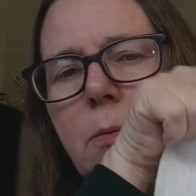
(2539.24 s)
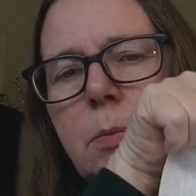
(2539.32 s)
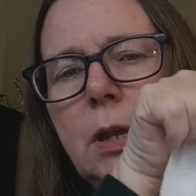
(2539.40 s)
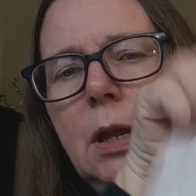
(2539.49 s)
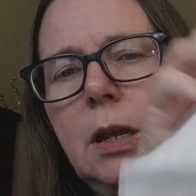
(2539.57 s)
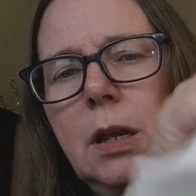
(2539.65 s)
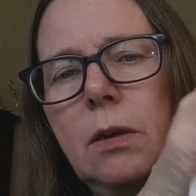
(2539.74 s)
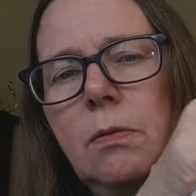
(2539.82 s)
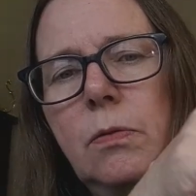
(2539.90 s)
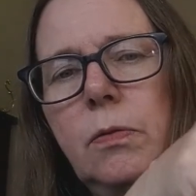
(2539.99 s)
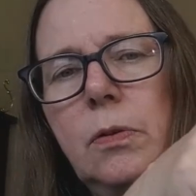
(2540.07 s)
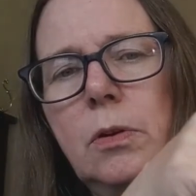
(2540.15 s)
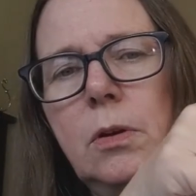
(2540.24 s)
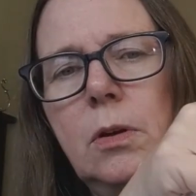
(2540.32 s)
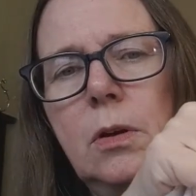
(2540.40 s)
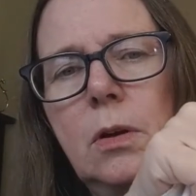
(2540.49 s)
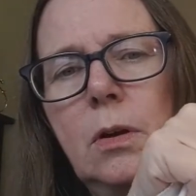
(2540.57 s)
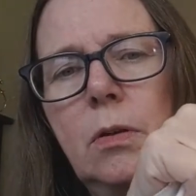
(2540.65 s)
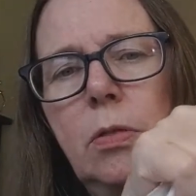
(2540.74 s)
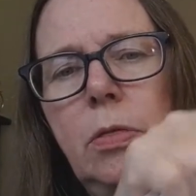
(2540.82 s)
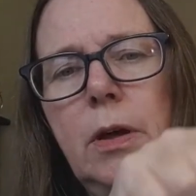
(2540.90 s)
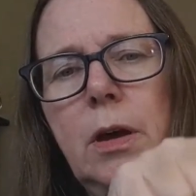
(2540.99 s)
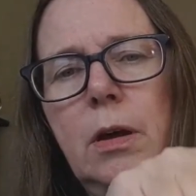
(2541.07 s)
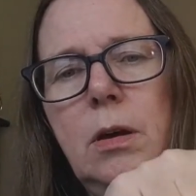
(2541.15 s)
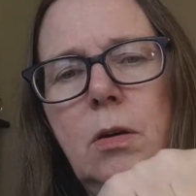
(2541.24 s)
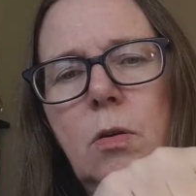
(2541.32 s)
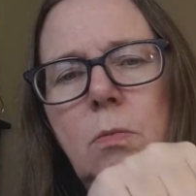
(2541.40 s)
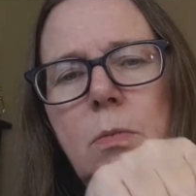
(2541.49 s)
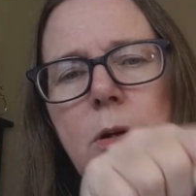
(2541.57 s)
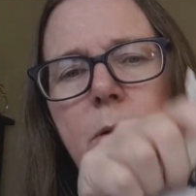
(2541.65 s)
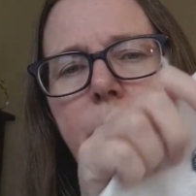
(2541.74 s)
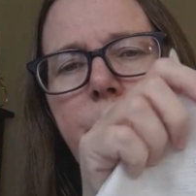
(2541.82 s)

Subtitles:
the beginning of the home